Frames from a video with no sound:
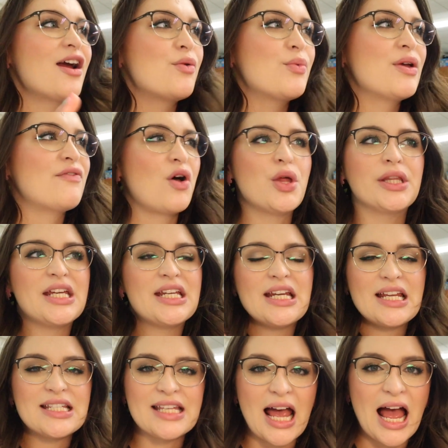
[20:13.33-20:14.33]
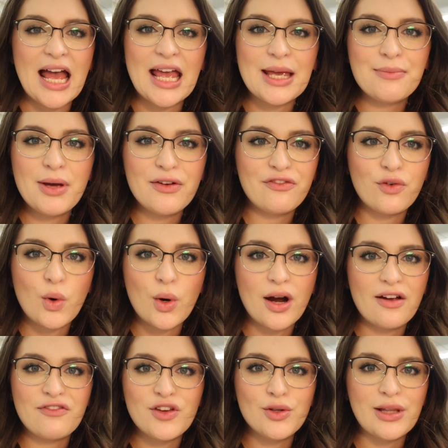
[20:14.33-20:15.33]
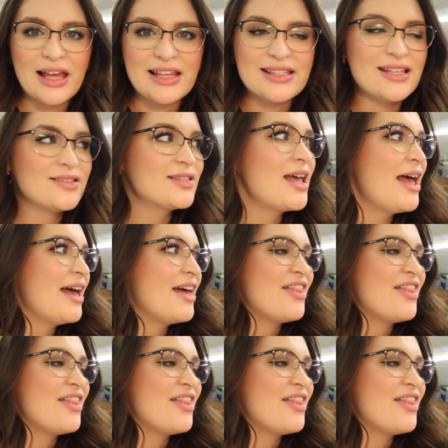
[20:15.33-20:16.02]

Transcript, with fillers: We've only done time for a few lessons.